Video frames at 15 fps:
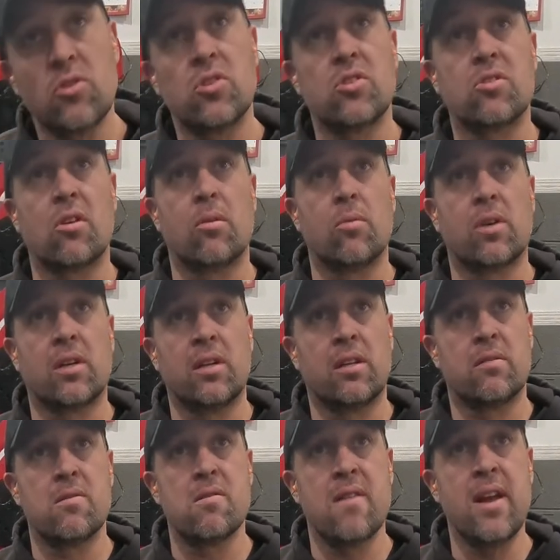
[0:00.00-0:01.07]
should start working
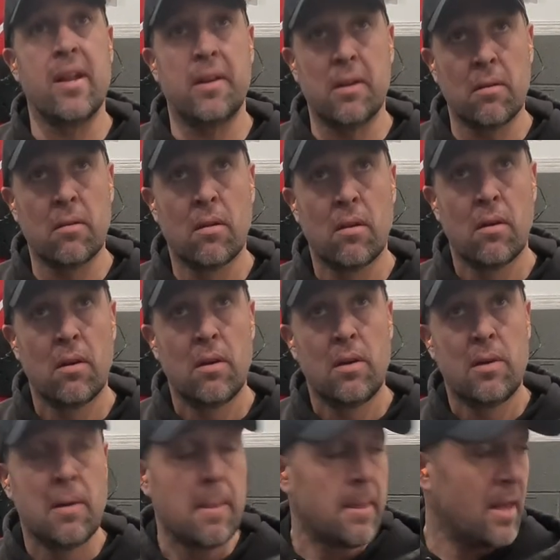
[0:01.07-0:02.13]
on the rear end,
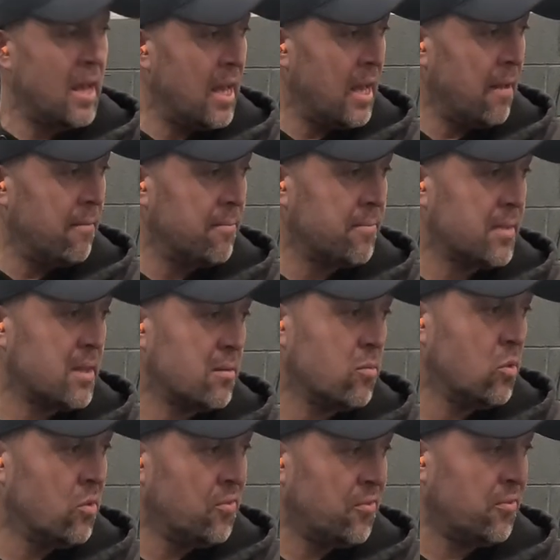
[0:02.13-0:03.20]
and
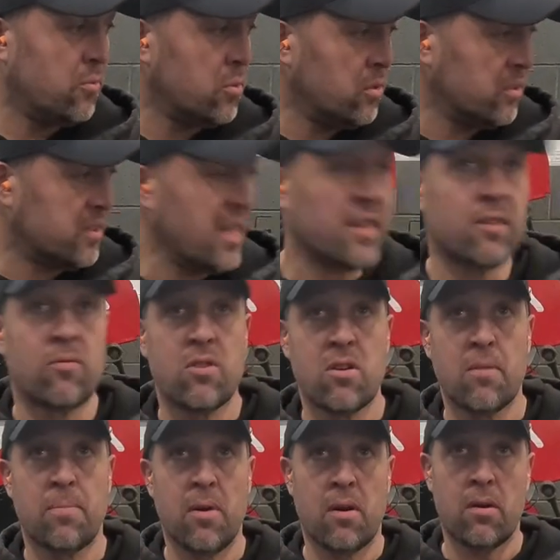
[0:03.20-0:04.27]
we'll take the rear
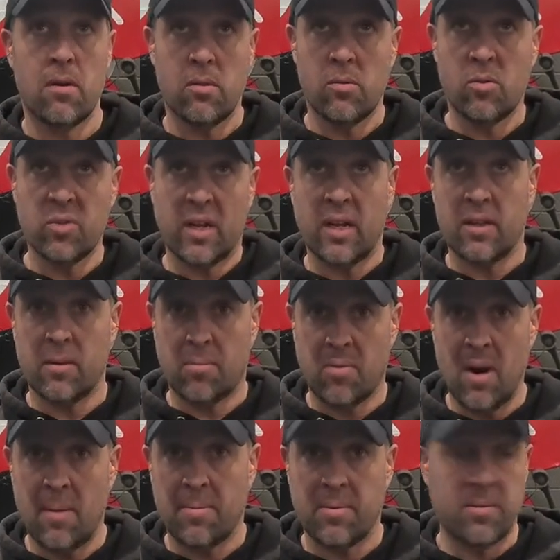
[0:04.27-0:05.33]
apart. We'll get the
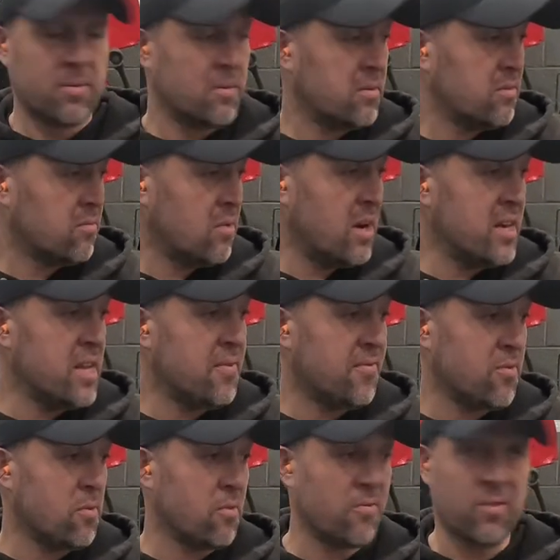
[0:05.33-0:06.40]
prep ready
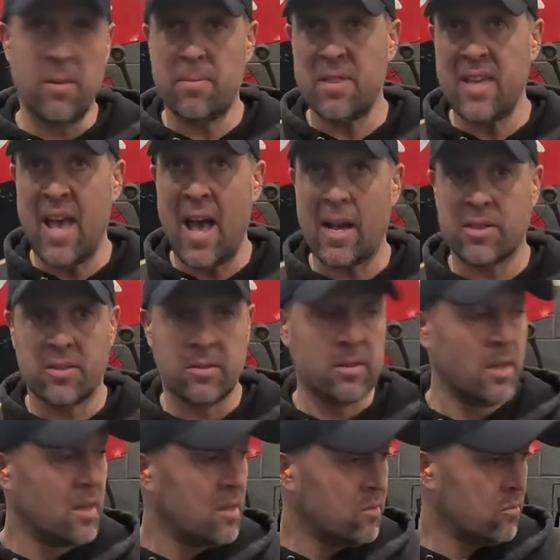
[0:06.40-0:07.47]
for flipping the axle.
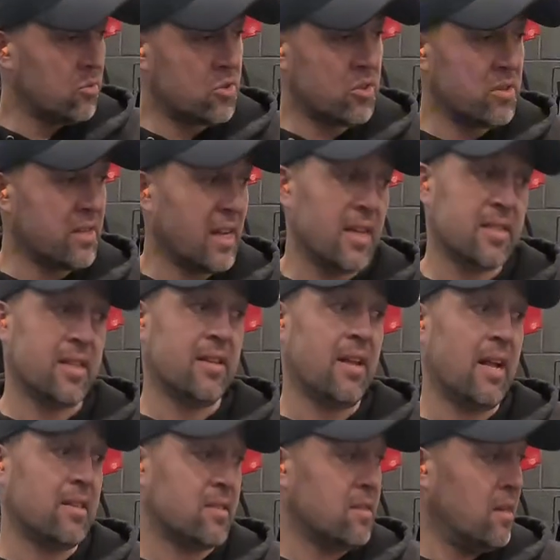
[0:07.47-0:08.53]
We'll show you guys how
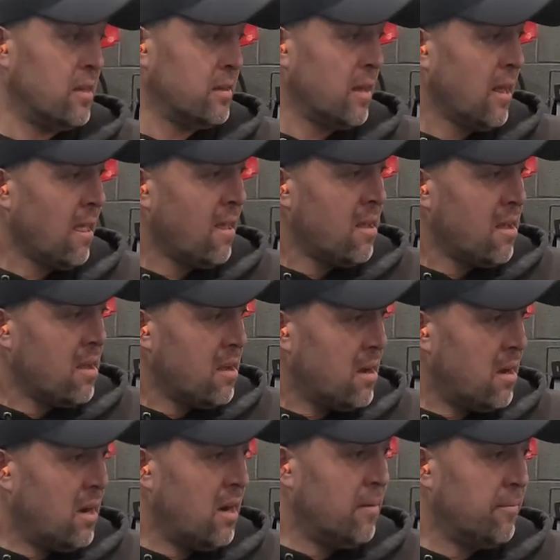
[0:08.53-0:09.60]
that's done.
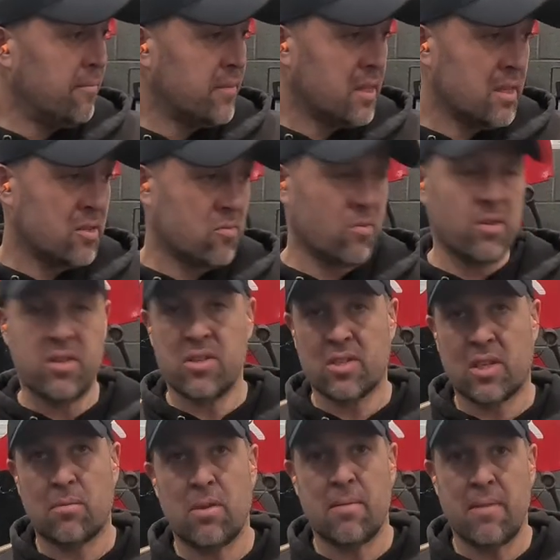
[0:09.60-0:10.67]
It's really
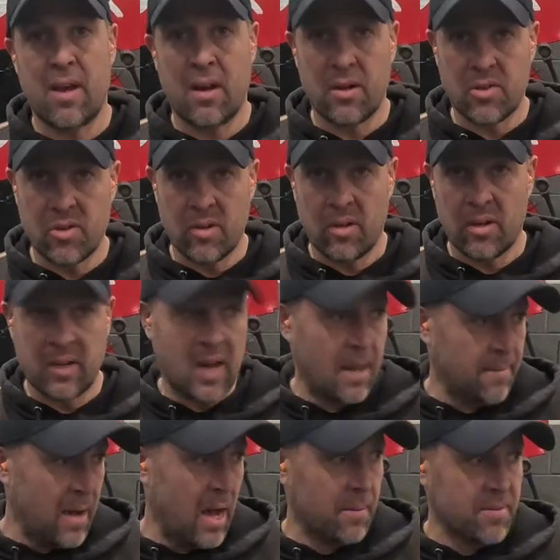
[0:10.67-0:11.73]
just gonna be a matter of Sean and I
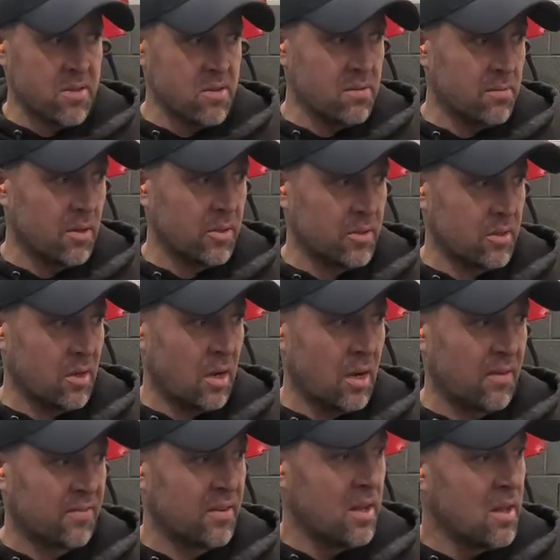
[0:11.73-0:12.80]
popping the U-bolts
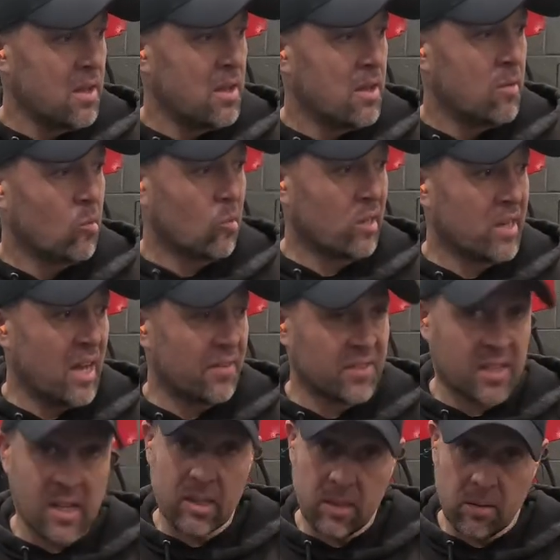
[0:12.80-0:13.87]
off. We're gonna have to
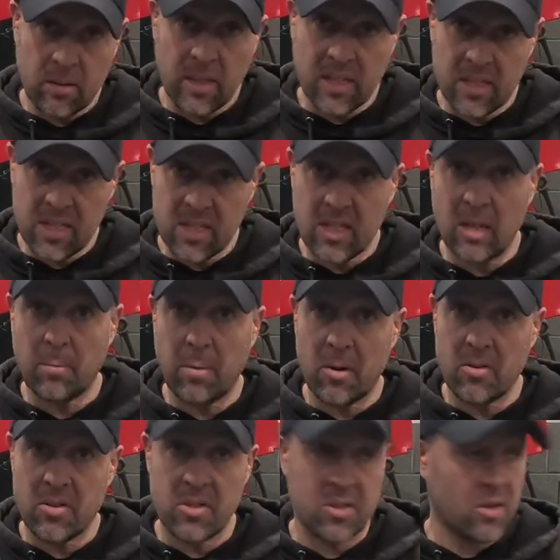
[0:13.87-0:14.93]
cut the existing perches